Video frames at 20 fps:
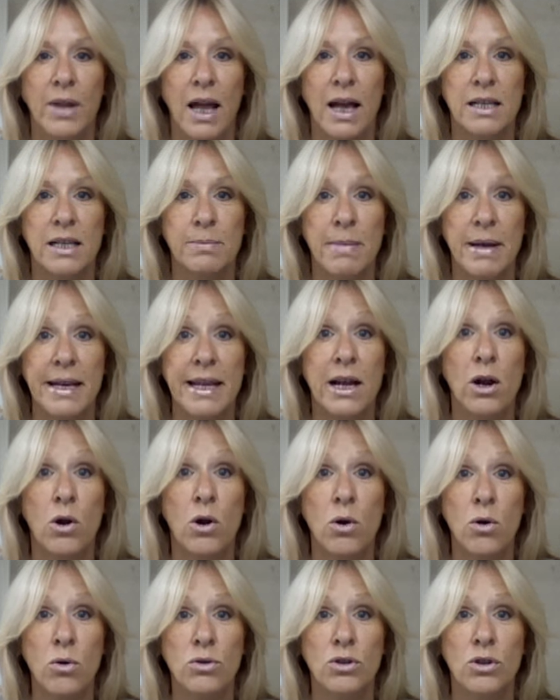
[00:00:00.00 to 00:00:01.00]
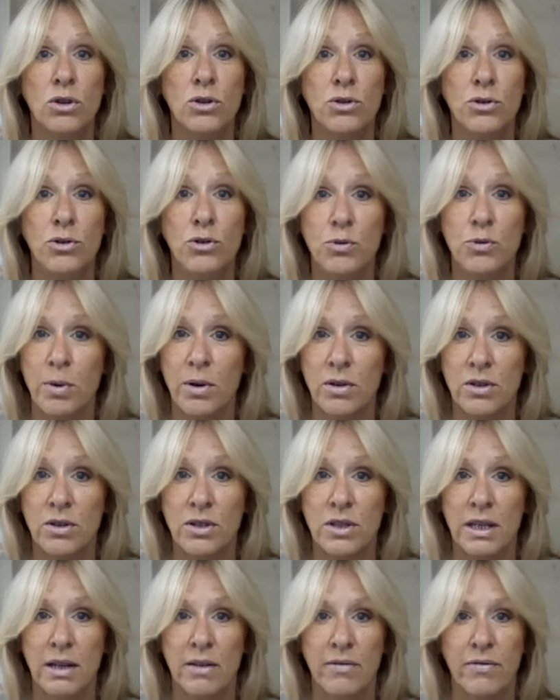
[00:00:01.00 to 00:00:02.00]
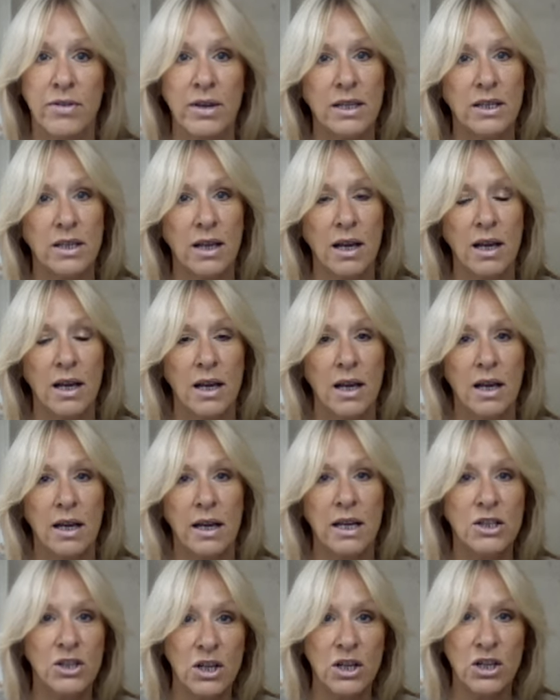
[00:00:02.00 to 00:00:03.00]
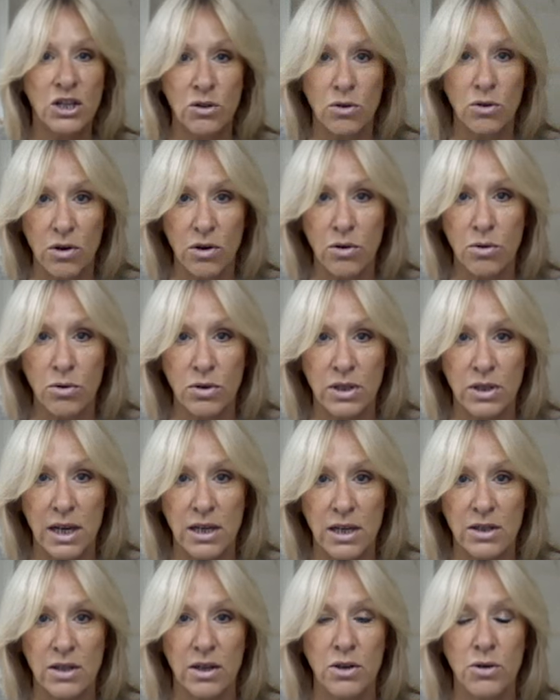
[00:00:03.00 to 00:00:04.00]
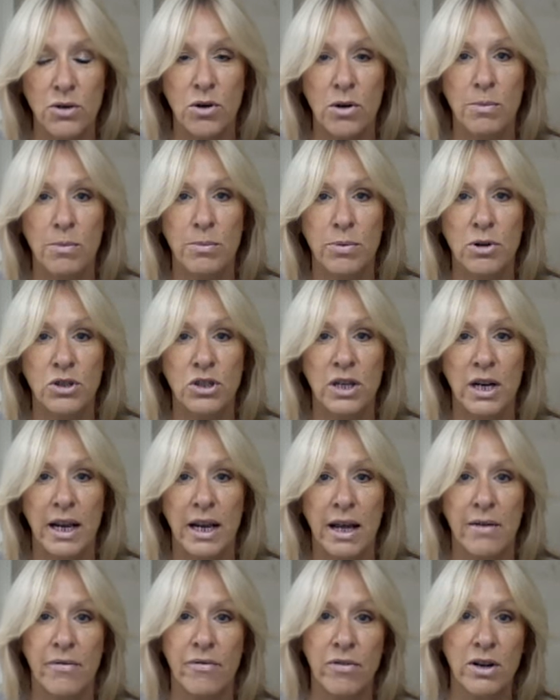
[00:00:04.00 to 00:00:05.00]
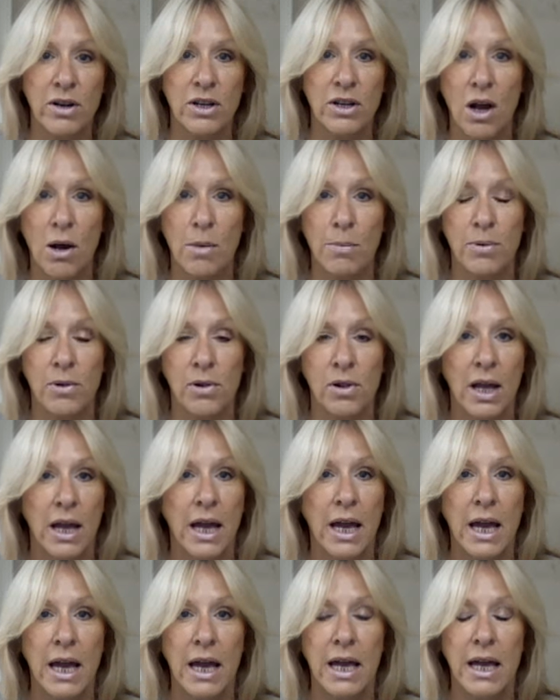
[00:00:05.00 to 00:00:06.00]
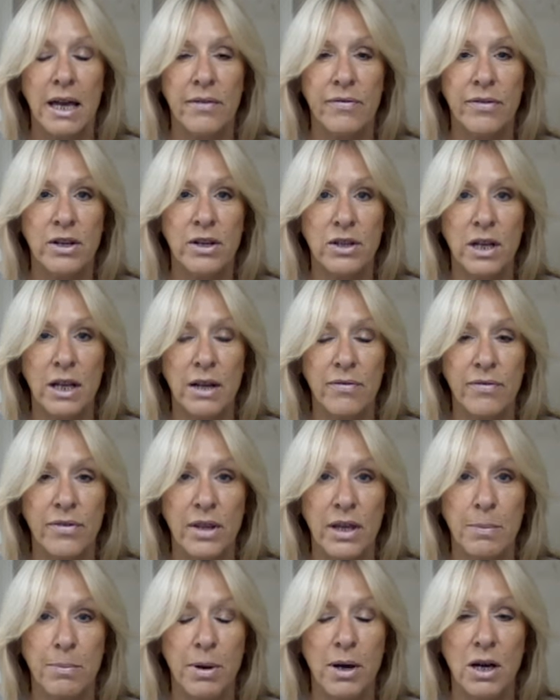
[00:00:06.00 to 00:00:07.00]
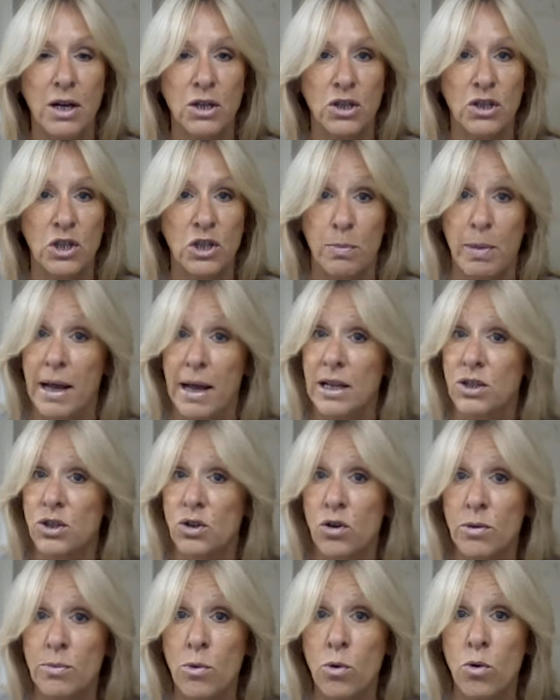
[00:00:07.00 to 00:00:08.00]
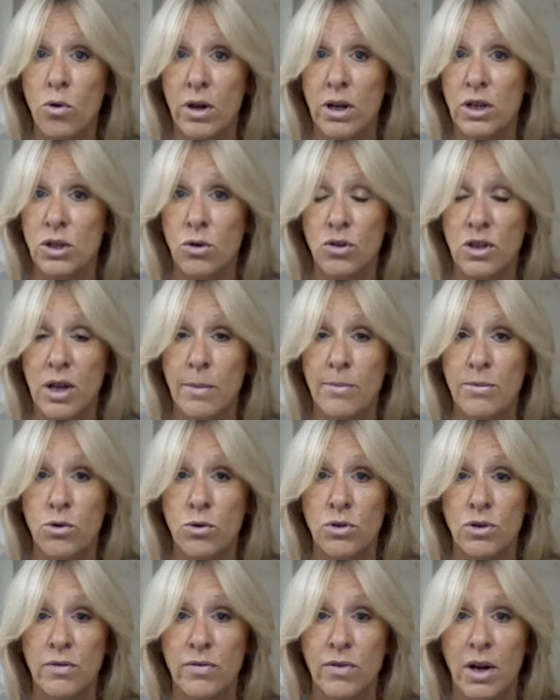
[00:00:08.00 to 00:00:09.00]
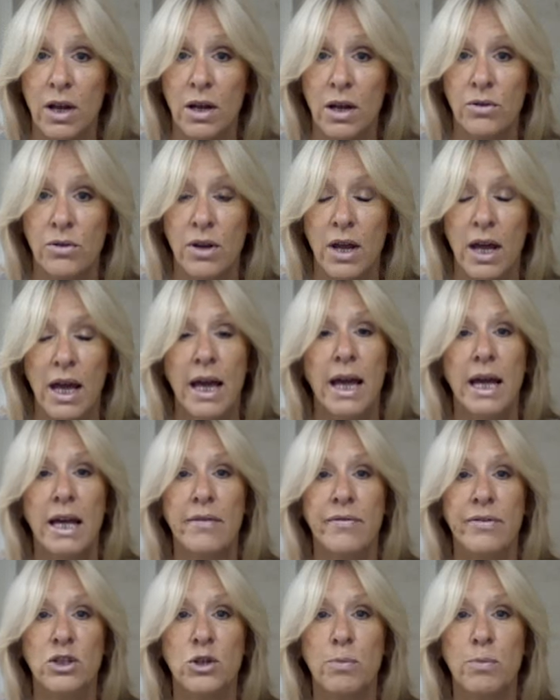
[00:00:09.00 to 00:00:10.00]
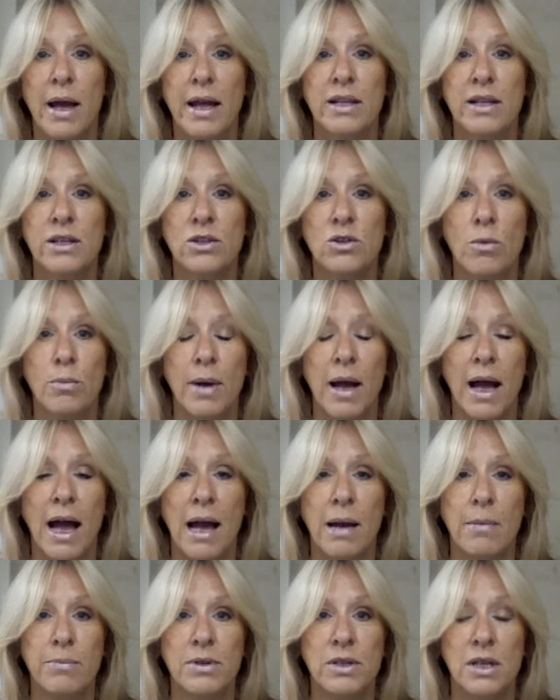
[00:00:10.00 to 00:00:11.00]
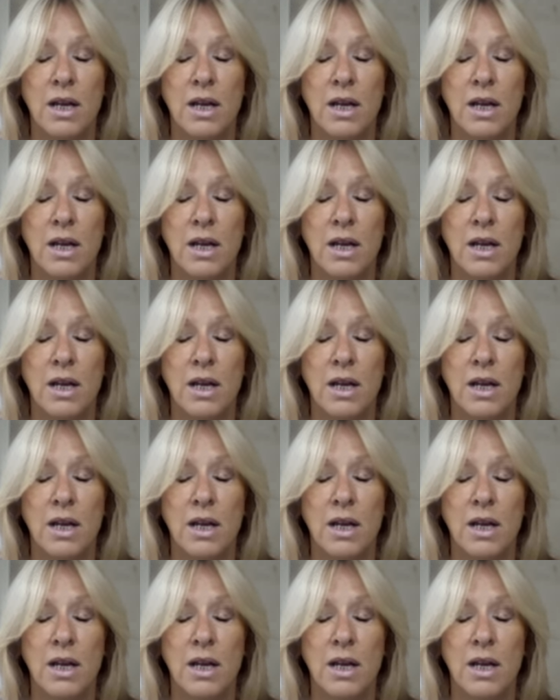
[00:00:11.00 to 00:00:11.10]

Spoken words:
as many clauses suspensives. These are conditional clauses that you can put in here. For example, if the purchase depends on a mortgage or some sort of loan, if it depends on perhaps